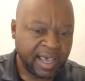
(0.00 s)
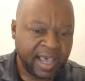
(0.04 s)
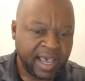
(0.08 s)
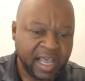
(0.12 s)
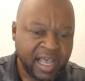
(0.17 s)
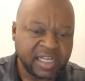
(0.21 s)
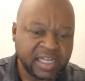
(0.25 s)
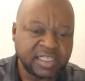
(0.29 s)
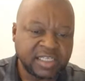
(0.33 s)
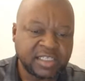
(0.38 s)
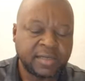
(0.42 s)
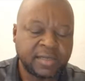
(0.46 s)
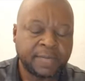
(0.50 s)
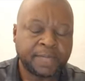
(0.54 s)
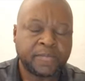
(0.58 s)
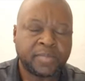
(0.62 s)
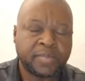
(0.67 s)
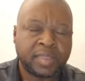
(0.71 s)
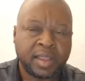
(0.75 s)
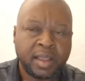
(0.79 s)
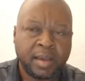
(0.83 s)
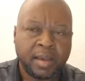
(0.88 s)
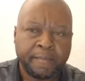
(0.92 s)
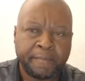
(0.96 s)
and
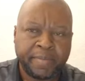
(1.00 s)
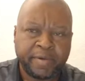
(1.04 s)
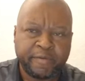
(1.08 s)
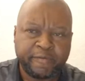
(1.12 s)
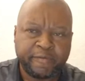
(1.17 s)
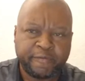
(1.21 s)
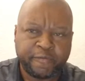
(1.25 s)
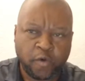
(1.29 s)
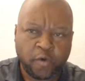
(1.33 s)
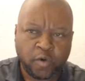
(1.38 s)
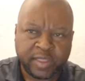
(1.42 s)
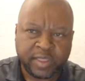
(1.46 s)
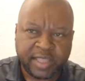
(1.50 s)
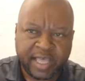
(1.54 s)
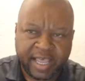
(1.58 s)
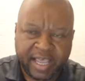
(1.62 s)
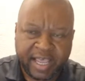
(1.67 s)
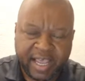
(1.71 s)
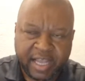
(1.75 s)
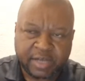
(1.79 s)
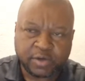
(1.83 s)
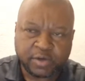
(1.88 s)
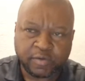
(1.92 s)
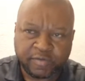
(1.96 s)
before the
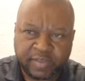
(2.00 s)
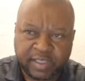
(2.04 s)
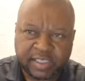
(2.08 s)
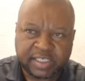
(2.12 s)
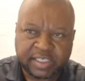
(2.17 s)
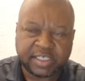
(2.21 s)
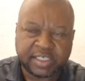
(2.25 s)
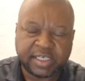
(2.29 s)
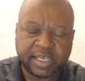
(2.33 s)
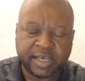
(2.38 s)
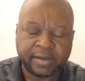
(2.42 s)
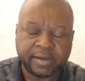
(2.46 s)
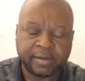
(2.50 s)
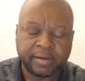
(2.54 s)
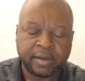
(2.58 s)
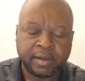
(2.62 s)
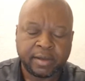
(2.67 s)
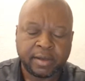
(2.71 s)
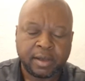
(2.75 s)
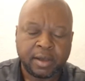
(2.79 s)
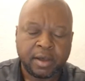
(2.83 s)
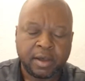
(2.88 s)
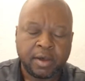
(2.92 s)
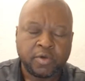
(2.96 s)
end of this year,
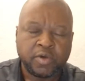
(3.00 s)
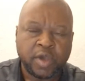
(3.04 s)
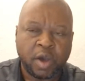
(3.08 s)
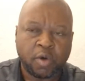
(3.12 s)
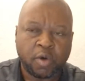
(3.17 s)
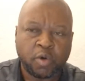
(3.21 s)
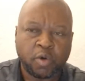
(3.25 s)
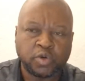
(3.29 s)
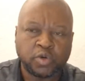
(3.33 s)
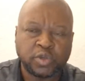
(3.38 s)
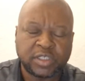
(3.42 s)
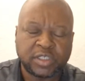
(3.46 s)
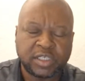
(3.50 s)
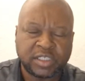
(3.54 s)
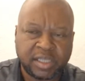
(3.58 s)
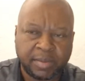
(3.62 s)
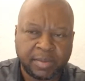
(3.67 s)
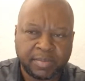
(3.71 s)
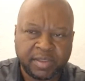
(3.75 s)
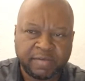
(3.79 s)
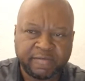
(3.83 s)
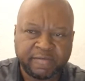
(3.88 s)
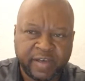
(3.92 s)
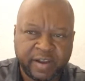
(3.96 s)
you are going to see
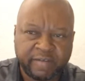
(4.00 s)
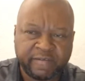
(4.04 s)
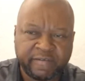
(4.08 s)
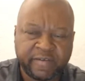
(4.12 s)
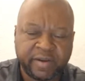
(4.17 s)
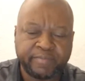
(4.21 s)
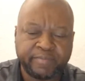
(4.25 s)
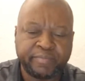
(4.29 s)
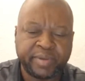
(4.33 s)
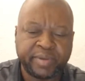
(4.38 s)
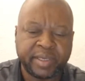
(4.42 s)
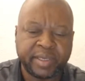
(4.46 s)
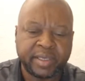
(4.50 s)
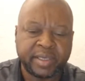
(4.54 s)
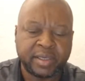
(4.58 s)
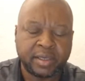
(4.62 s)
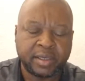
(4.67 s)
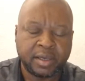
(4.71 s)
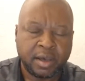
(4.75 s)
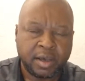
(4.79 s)
something very, very big.